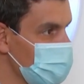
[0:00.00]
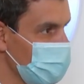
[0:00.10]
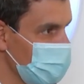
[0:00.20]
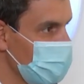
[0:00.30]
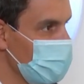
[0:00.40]

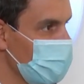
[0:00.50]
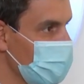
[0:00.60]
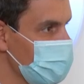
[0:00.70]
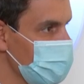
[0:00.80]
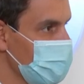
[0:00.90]
in the
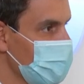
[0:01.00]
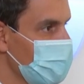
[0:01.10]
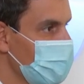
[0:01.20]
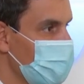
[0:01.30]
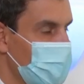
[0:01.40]
US.
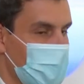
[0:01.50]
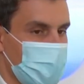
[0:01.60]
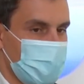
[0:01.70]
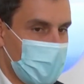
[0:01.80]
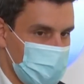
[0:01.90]
We
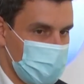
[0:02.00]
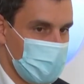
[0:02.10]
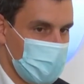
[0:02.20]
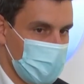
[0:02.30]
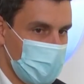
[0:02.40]
have factory
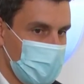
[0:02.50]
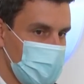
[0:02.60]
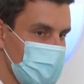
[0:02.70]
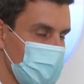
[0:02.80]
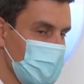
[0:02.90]
in the
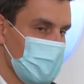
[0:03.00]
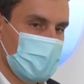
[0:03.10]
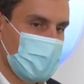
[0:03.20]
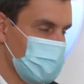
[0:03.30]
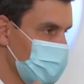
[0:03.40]
US.
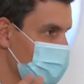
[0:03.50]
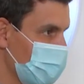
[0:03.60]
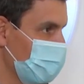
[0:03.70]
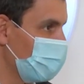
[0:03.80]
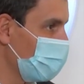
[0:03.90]
As I
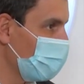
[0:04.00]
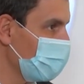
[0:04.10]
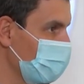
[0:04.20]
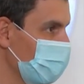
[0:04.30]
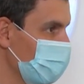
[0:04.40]
said, the
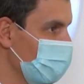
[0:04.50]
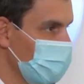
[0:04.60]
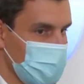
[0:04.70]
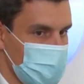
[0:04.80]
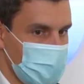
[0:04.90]
product that we've
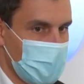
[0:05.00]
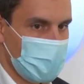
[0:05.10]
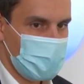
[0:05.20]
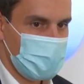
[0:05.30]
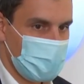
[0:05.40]
launched
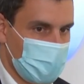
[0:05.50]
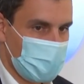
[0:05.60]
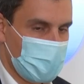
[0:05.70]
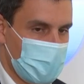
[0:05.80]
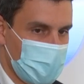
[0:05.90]
now is a
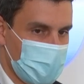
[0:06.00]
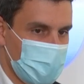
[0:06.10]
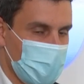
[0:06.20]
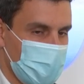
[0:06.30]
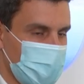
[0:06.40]
North American
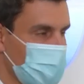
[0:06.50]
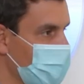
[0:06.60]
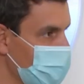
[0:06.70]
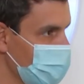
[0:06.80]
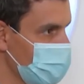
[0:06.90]
bond
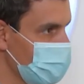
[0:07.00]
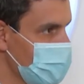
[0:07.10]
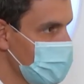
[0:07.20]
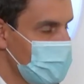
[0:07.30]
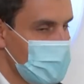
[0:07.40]
product.
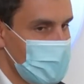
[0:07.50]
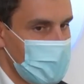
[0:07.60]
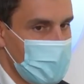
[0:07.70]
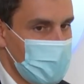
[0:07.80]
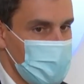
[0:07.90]

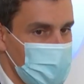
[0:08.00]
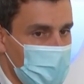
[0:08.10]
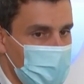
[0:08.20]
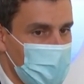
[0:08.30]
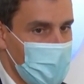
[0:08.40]
So
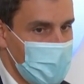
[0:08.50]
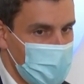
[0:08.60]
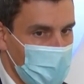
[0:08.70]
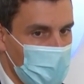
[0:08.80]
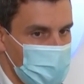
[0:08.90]
I'm
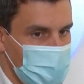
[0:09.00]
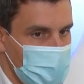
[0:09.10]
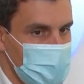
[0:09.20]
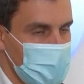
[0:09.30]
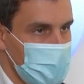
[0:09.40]
quite
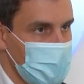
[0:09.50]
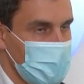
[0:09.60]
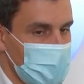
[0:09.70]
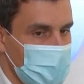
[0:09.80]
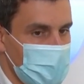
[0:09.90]

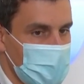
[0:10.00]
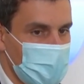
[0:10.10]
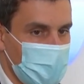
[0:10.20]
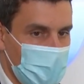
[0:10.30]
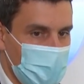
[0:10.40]
optimistic, and
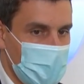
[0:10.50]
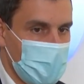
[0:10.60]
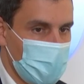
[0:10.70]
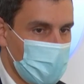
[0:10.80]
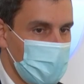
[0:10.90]
we are
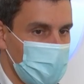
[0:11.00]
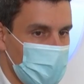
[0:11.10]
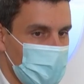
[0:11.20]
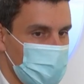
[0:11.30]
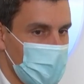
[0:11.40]
making more and
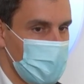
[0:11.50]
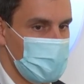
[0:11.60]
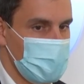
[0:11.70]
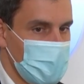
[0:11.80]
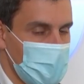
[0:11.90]
more
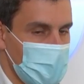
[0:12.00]
inroads